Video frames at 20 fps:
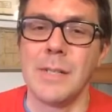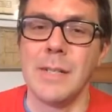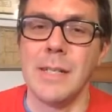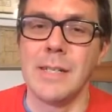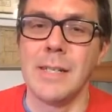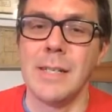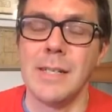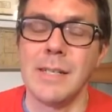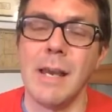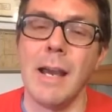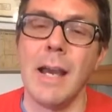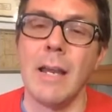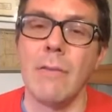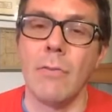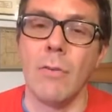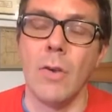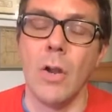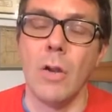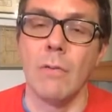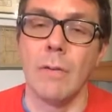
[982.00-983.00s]
designed
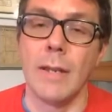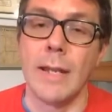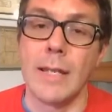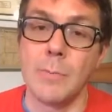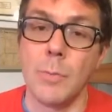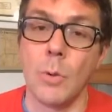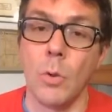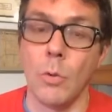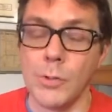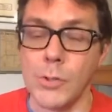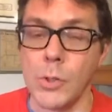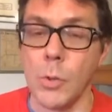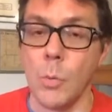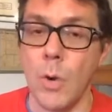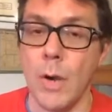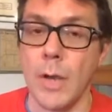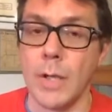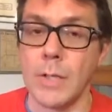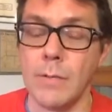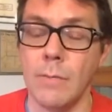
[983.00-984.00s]
for overlays, but also
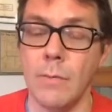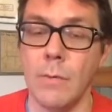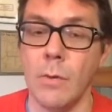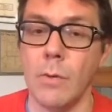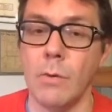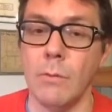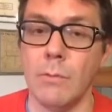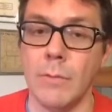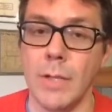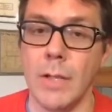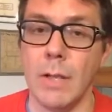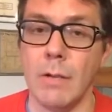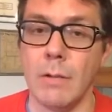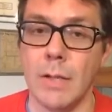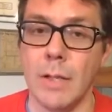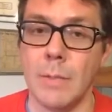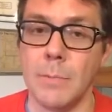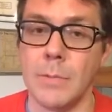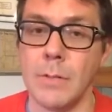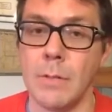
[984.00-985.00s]
works for video
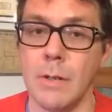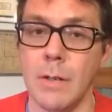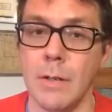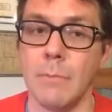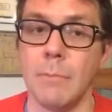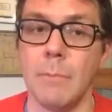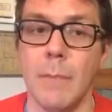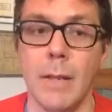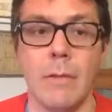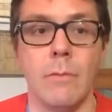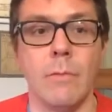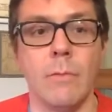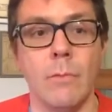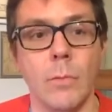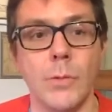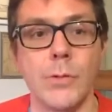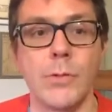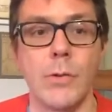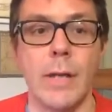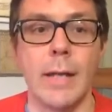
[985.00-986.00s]
clips, kind of main
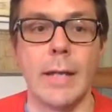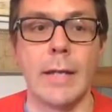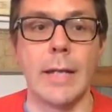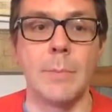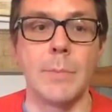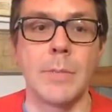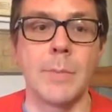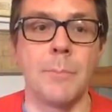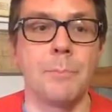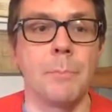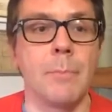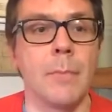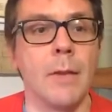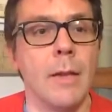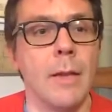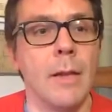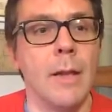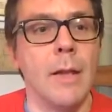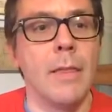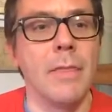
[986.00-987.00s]
full screen clips.
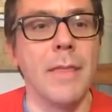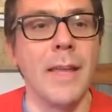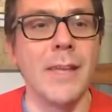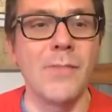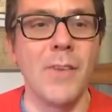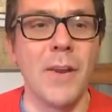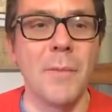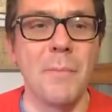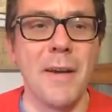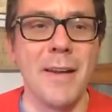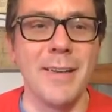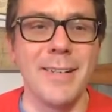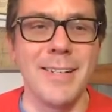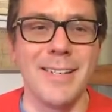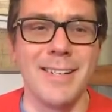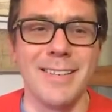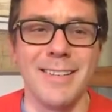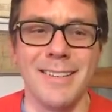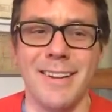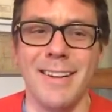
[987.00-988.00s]
Thanks very
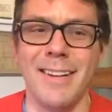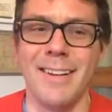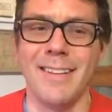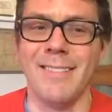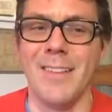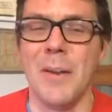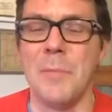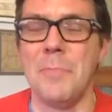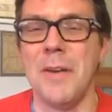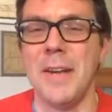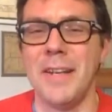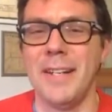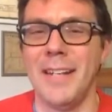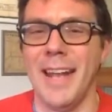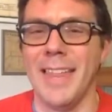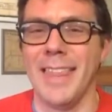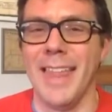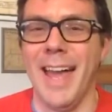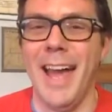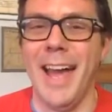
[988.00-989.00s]
much. I
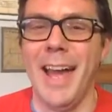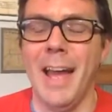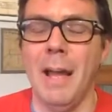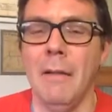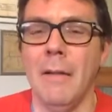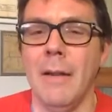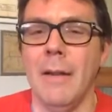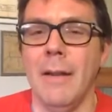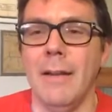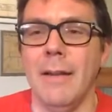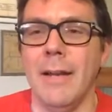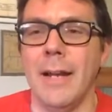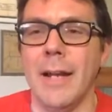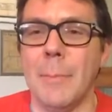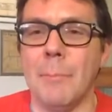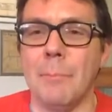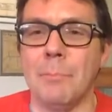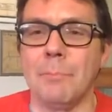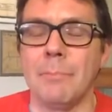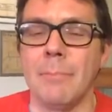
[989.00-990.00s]
appreciate that.
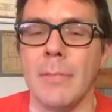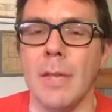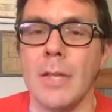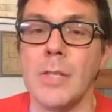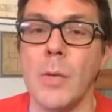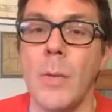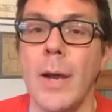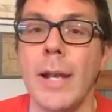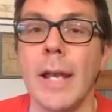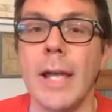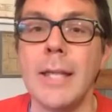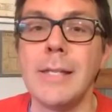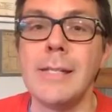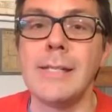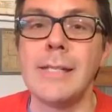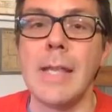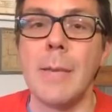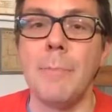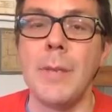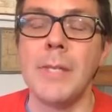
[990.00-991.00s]
So I
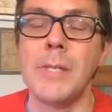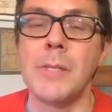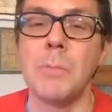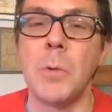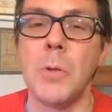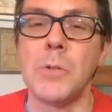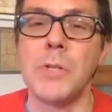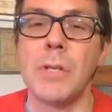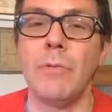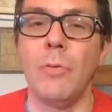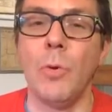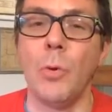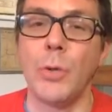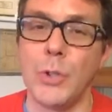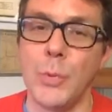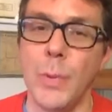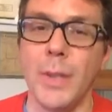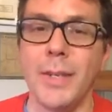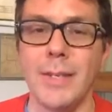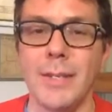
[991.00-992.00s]
licensed that piece of music for
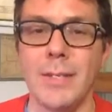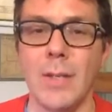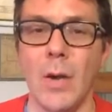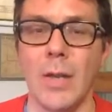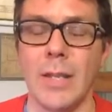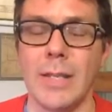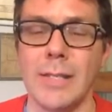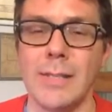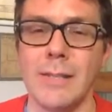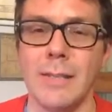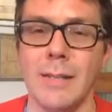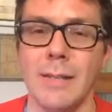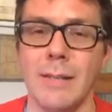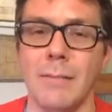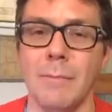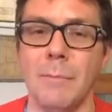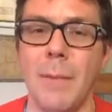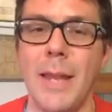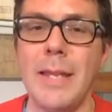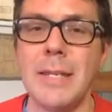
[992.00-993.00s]
$20. The
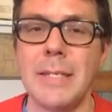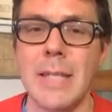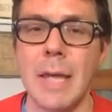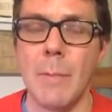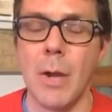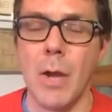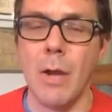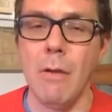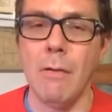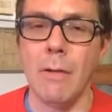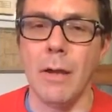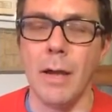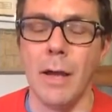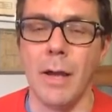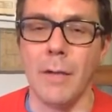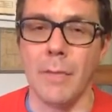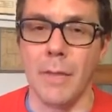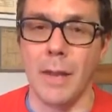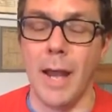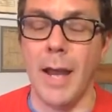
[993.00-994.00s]
main demo
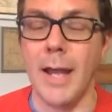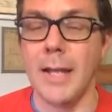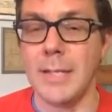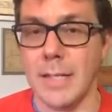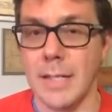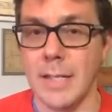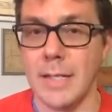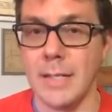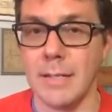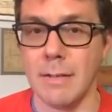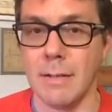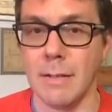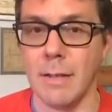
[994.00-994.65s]
that I did,